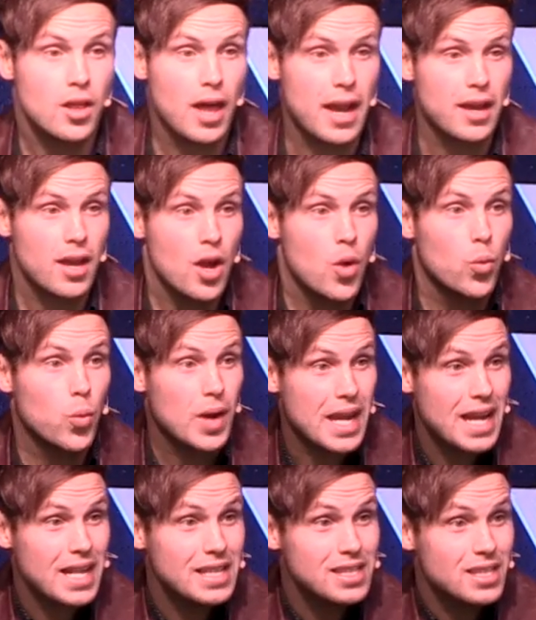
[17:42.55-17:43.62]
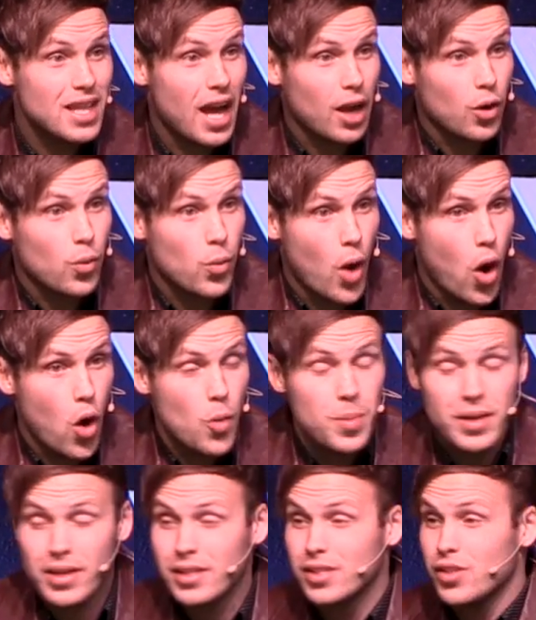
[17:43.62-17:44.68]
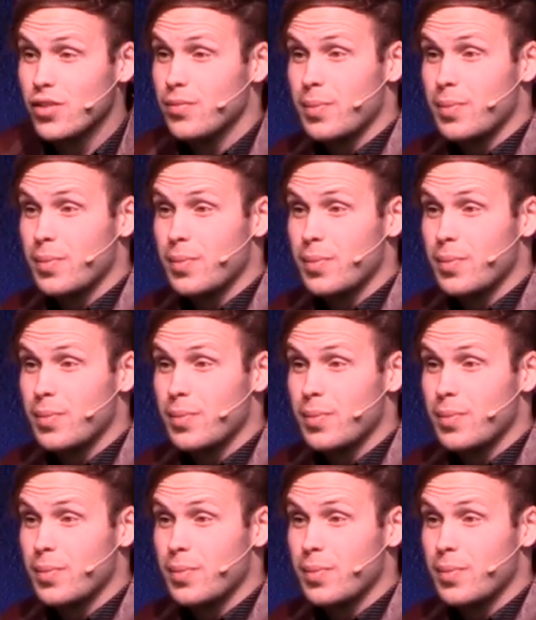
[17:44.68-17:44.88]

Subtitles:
like weeds that grow because